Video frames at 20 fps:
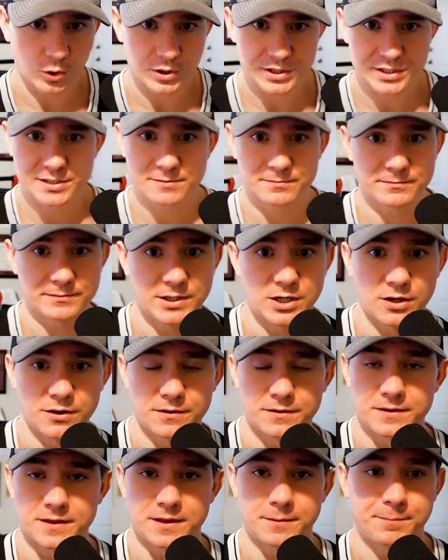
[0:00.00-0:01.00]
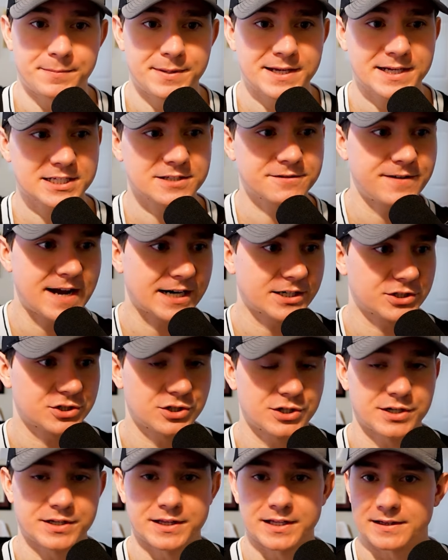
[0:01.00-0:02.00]
course, you know, the biggest
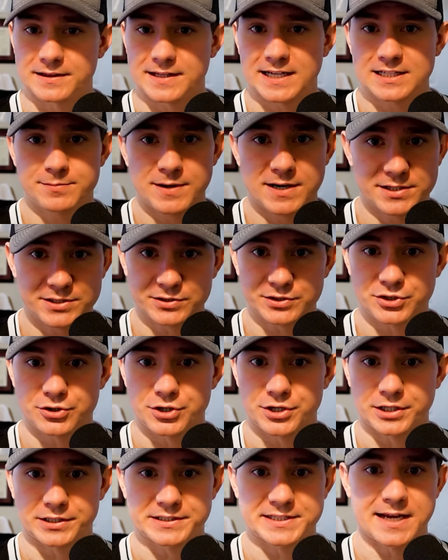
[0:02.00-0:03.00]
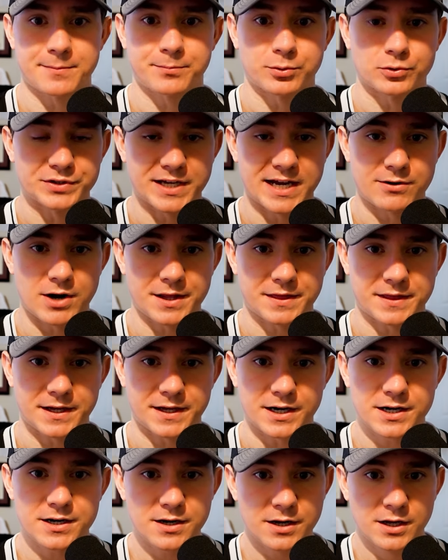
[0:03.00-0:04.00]
factor, and that's basically your example day right
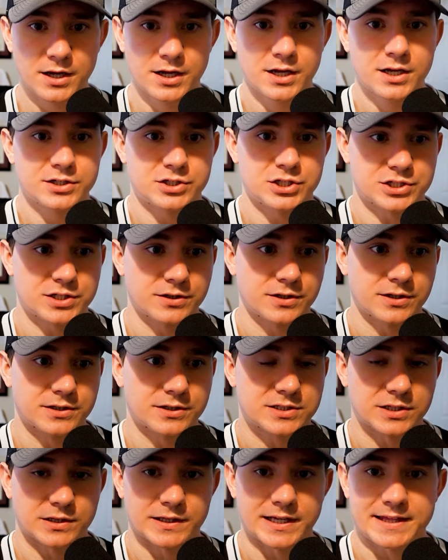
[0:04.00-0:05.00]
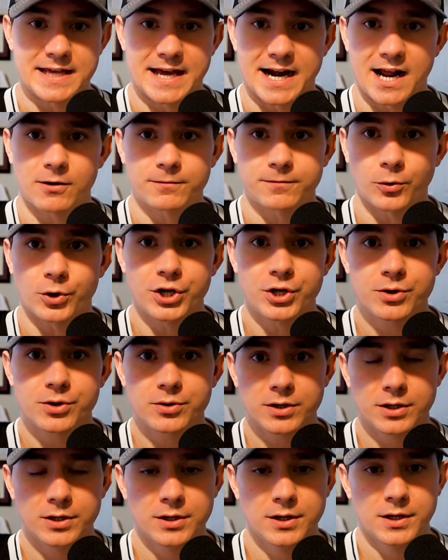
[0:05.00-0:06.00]
there, just to, to lay that out for
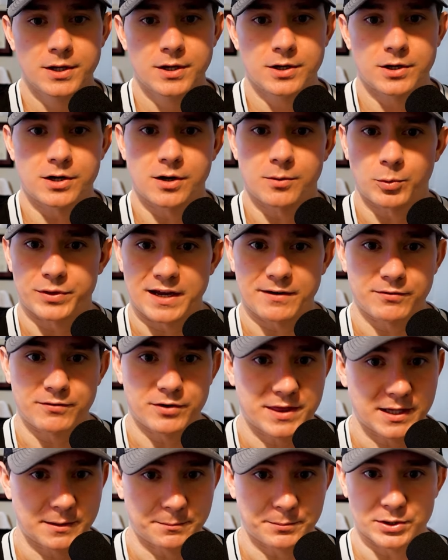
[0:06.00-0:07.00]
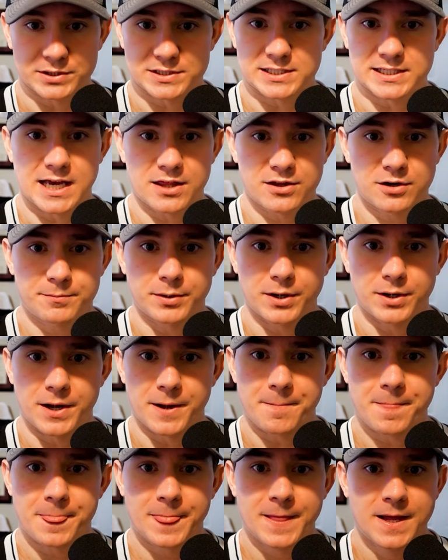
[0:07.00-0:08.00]
you um, with everything put together.
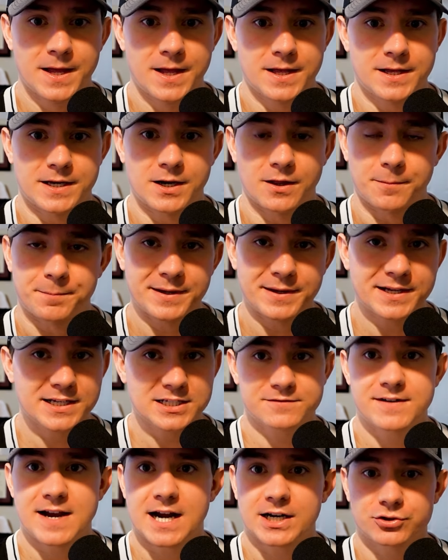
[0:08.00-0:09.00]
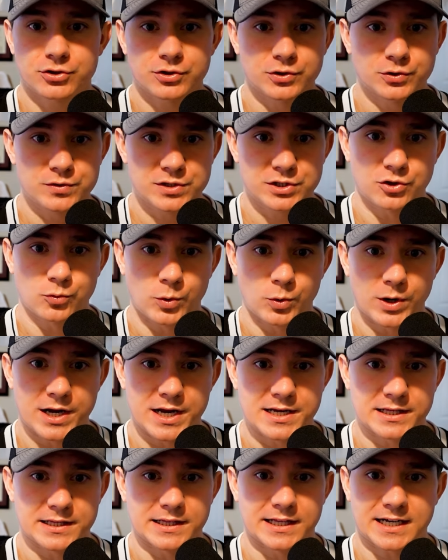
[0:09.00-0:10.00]
But, you know, the biggest factor in losing your
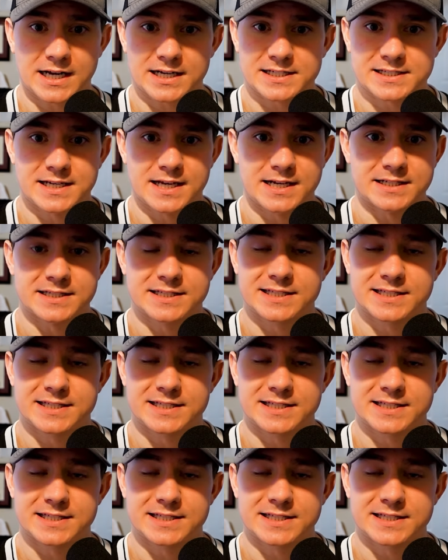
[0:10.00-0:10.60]
weight, like I said,